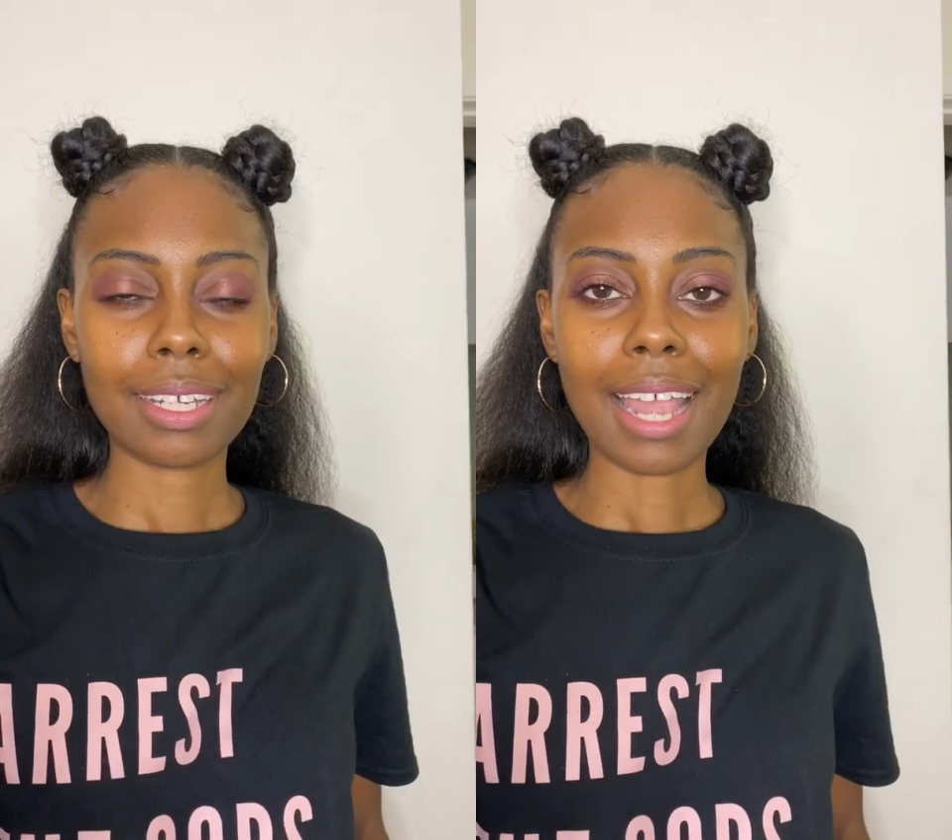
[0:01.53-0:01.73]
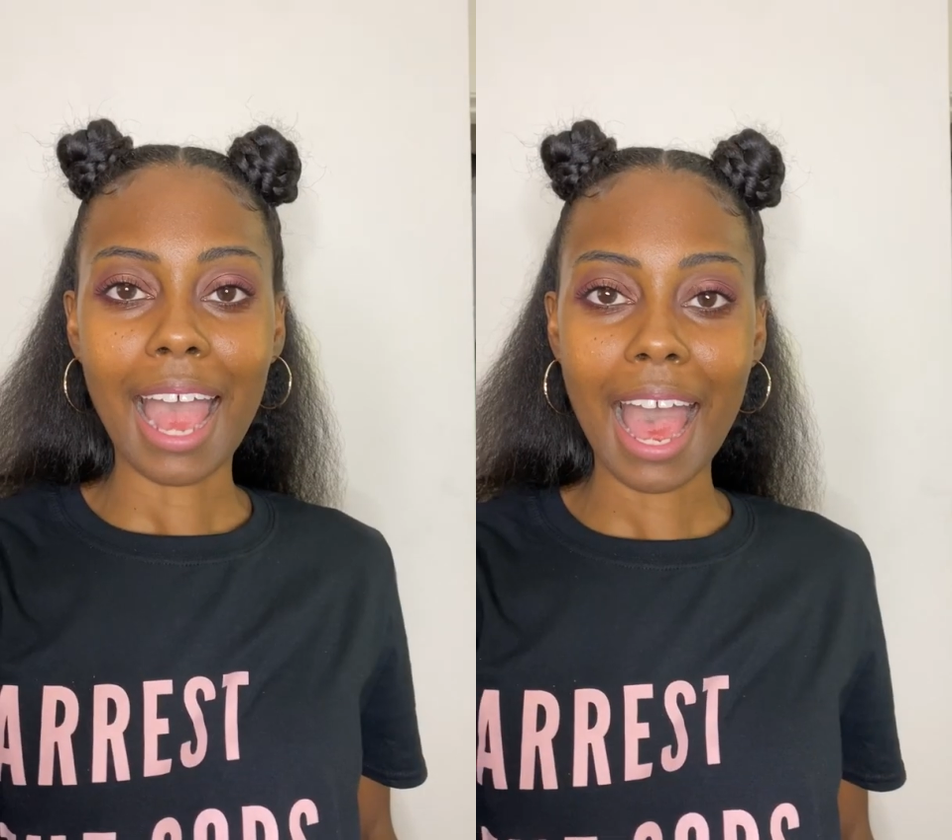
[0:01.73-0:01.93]

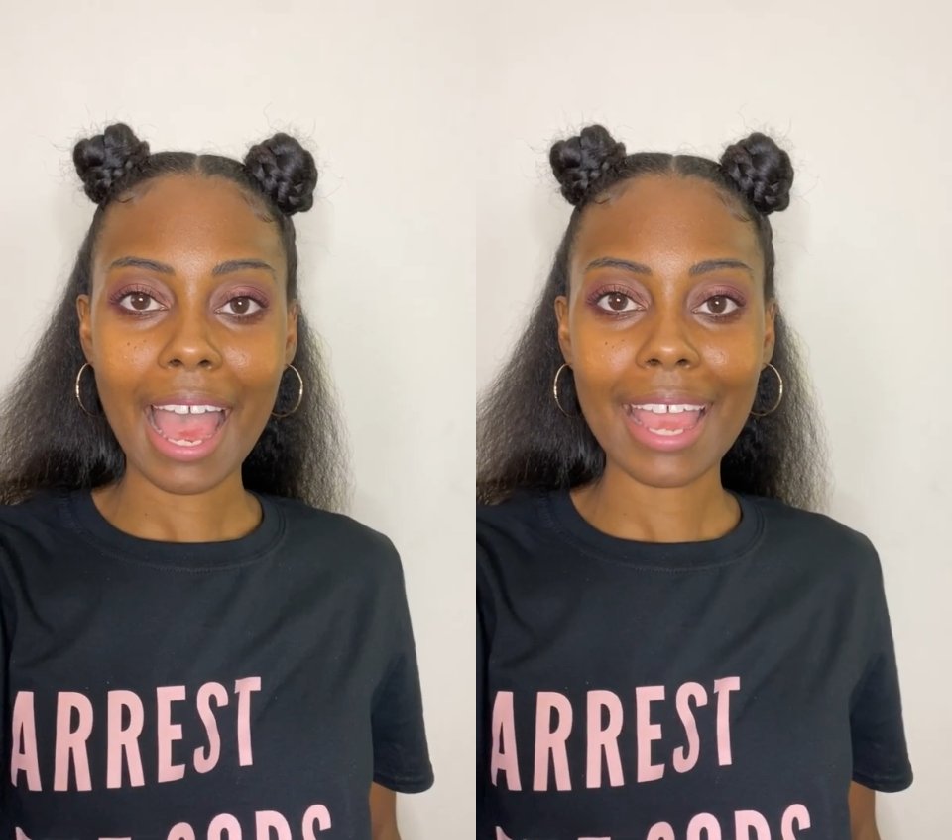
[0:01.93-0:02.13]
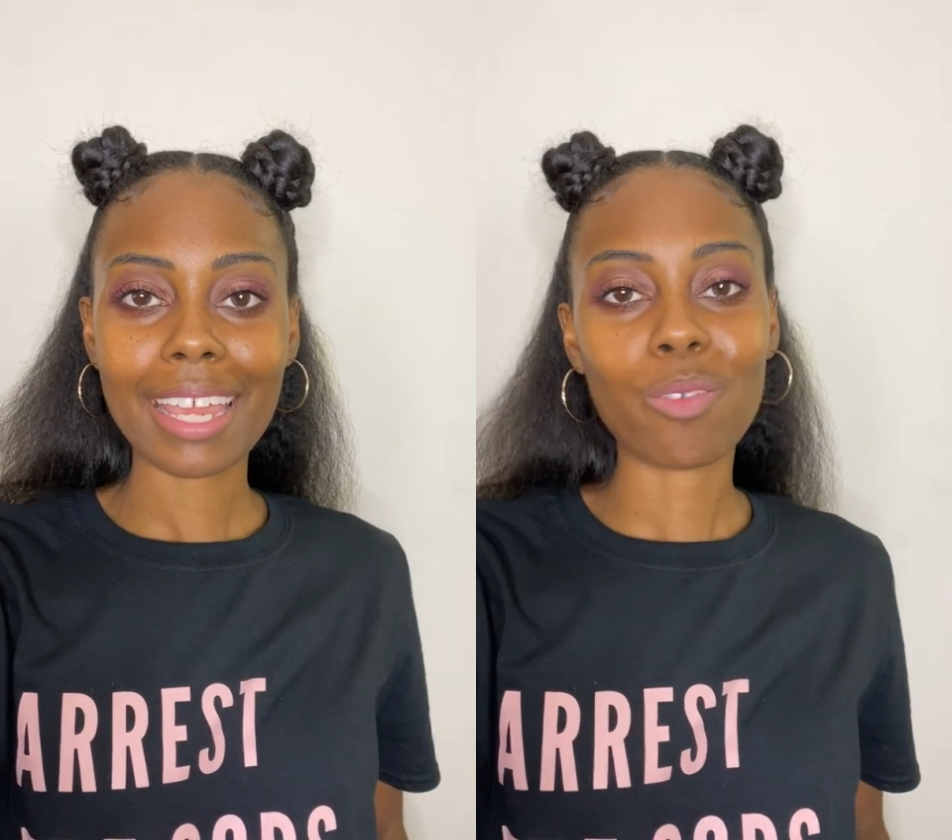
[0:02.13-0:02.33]

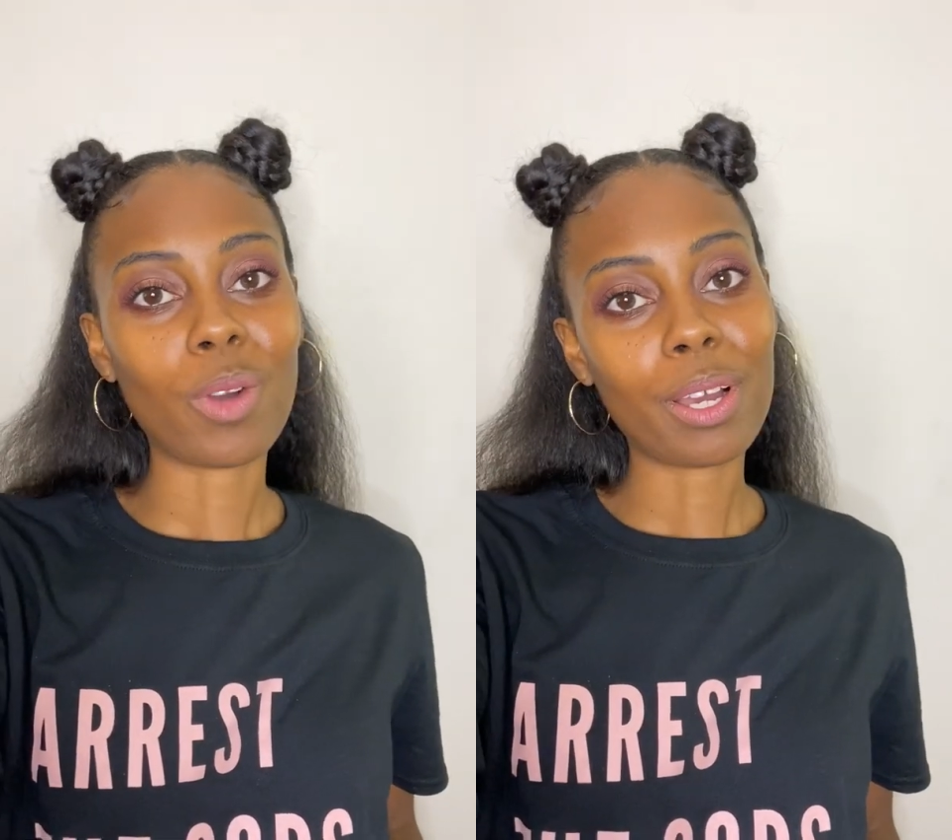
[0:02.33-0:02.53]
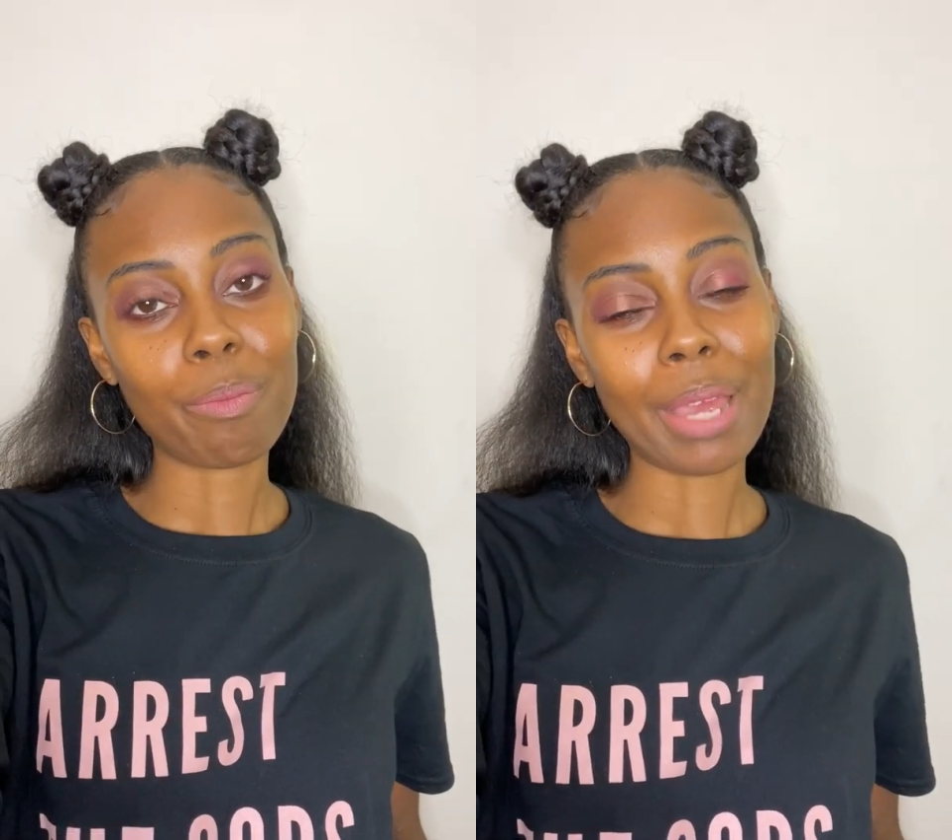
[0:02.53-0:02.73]
Hi and
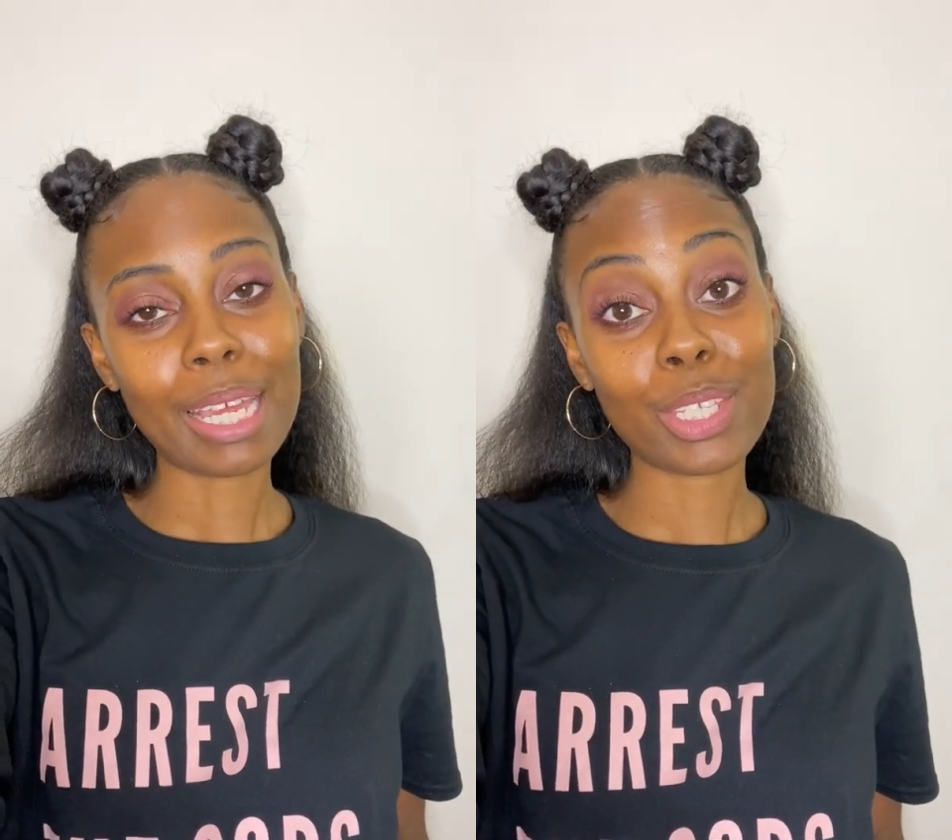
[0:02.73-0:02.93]
welcome back